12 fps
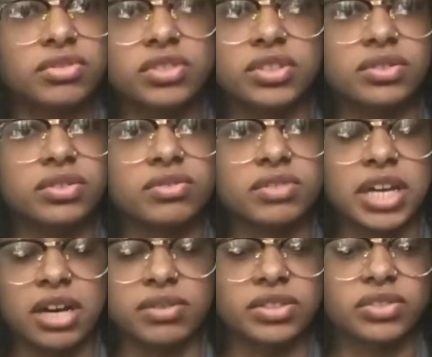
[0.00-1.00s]
2 to 3
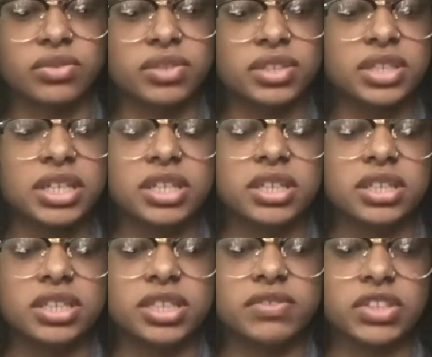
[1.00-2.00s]
hours, or
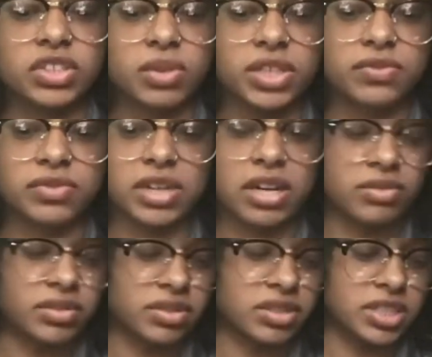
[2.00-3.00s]
even 24
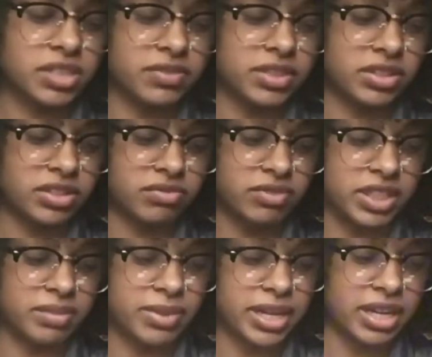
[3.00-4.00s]
hours if it's really
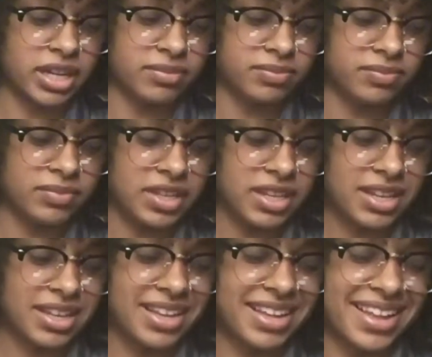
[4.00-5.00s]
bad.
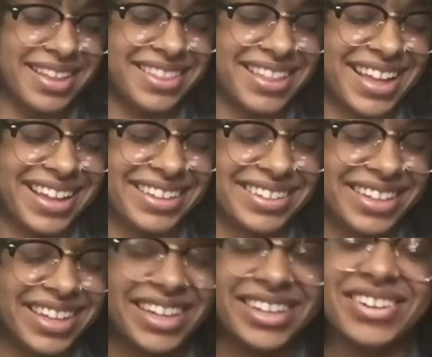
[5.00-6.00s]
And then
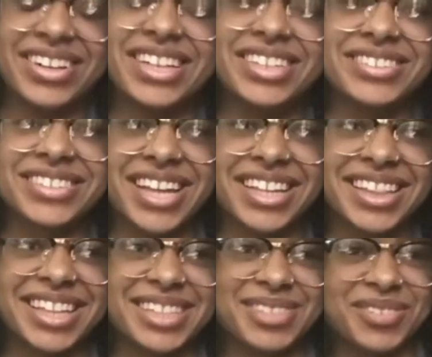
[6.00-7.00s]
you can use other
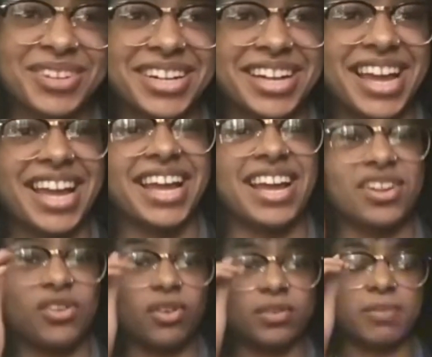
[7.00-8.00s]
things for a
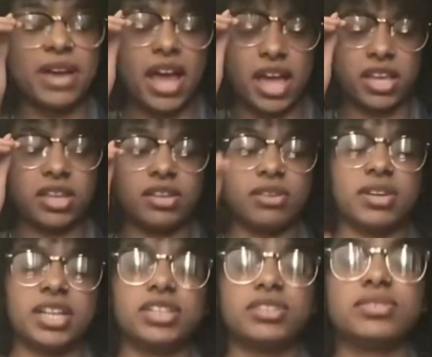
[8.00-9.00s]
cold pack. You
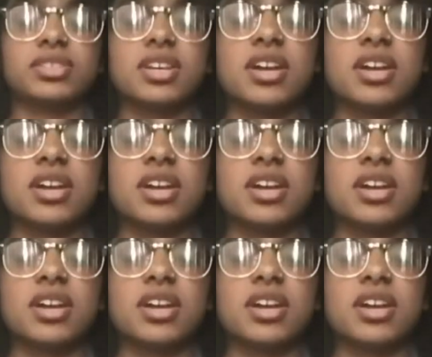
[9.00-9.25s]
can use